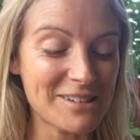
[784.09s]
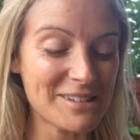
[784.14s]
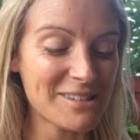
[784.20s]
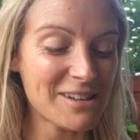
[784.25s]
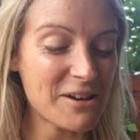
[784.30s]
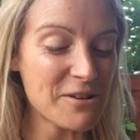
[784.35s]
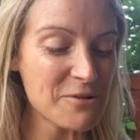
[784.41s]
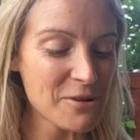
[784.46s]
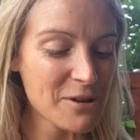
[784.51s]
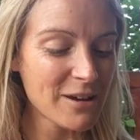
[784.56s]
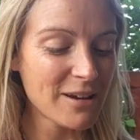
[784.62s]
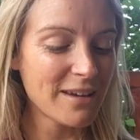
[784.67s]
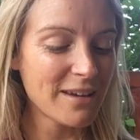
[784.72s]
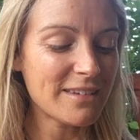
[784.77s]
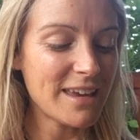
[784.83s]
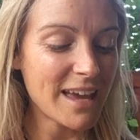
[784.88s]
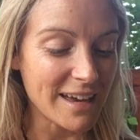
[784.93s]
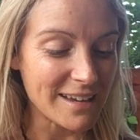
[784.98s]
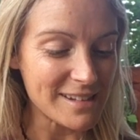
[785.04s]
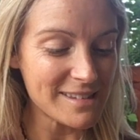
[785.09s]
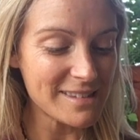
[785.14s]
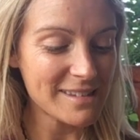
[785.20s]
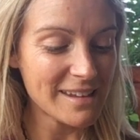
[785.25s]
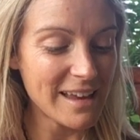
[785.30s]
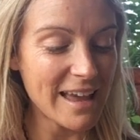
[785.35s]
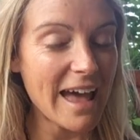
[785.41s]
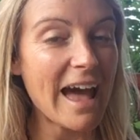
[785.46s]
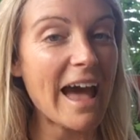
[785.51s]
So
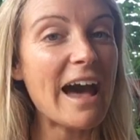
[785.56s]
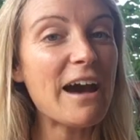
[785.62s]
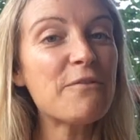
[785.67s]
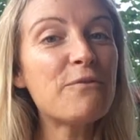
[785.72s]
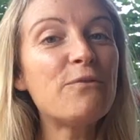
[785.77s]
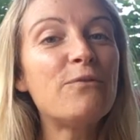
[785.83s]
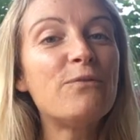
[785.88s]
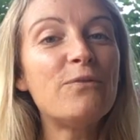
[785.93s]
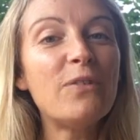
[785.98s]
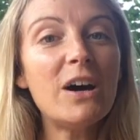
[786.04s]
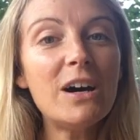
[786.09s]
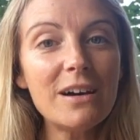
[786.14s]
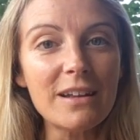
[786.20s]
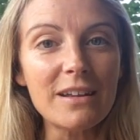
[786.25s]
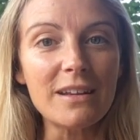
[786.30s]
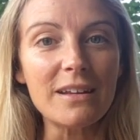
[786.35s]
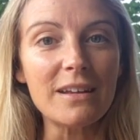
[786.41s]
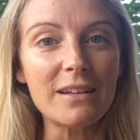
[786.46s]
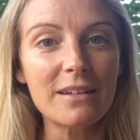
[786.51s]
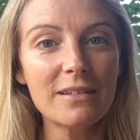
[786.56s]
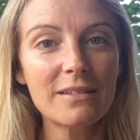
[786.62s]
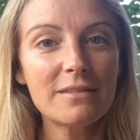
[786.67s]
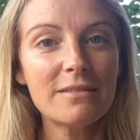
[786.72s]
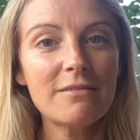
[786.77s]
yes, have fun.